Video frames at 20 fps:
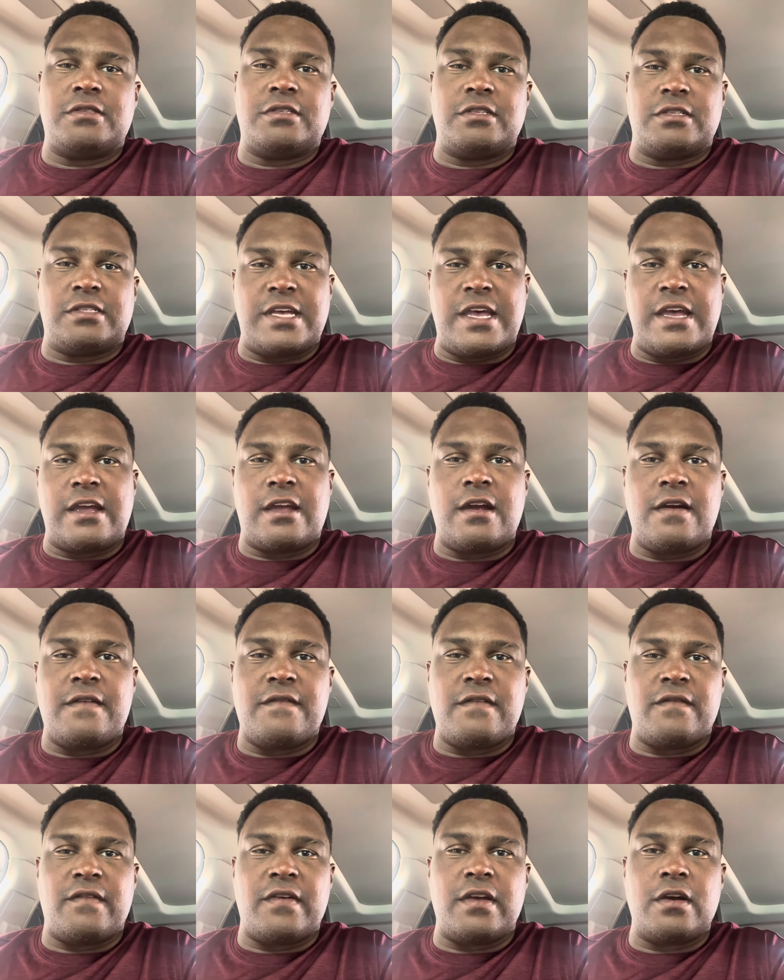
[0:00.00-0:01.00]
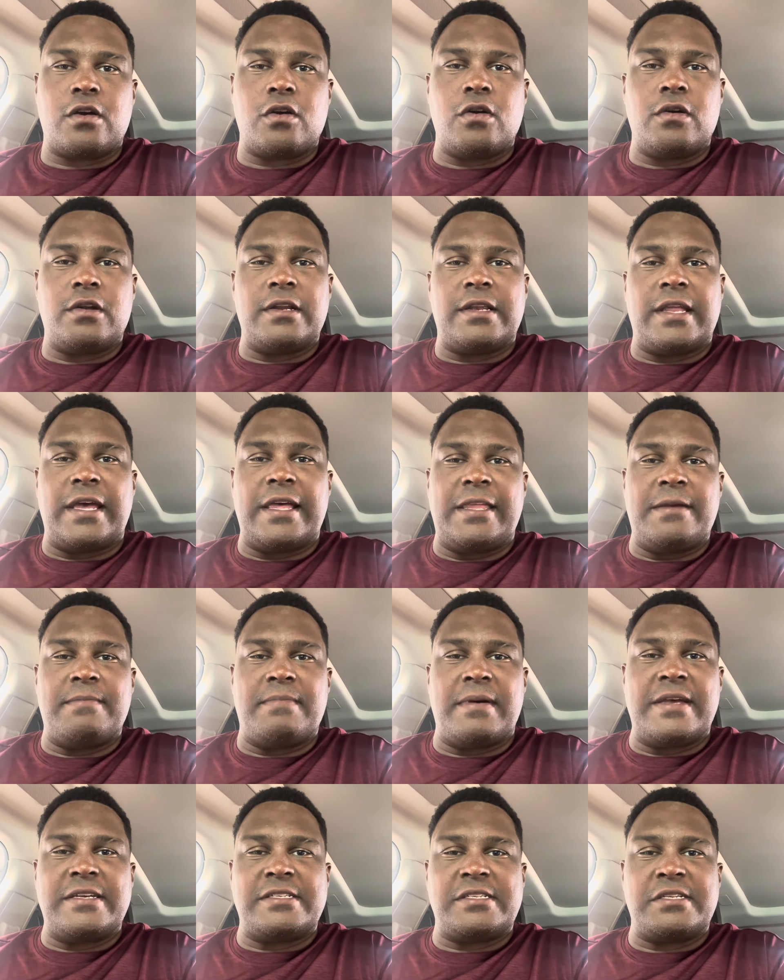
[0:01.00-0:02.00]
take care of your vehicle on a daily
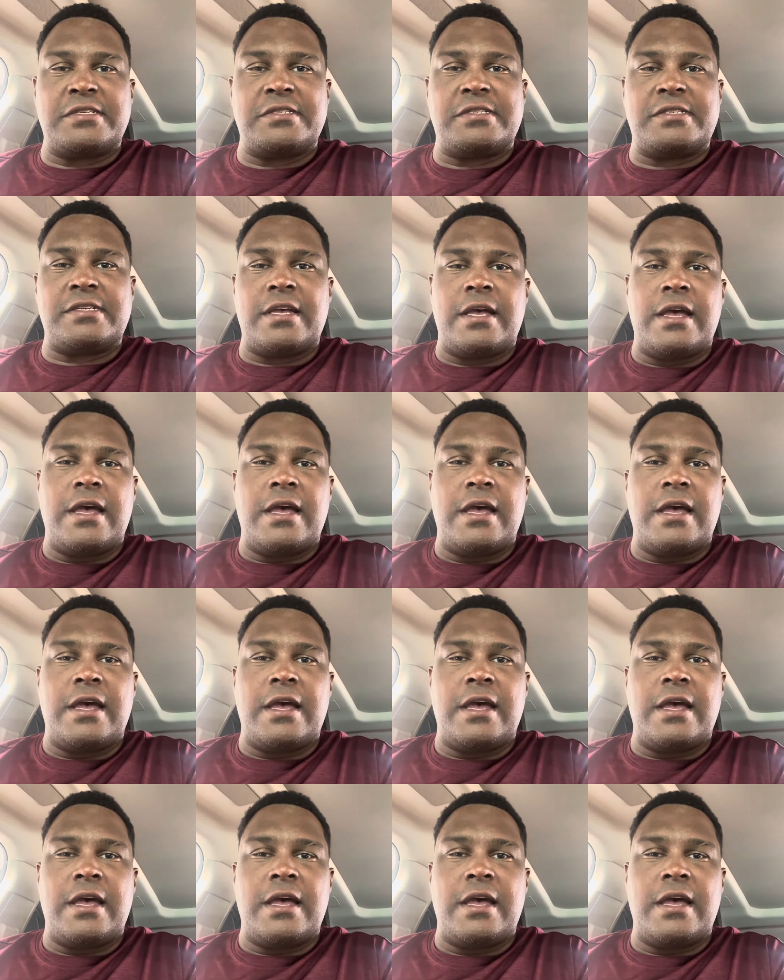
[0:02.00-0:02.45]
basis,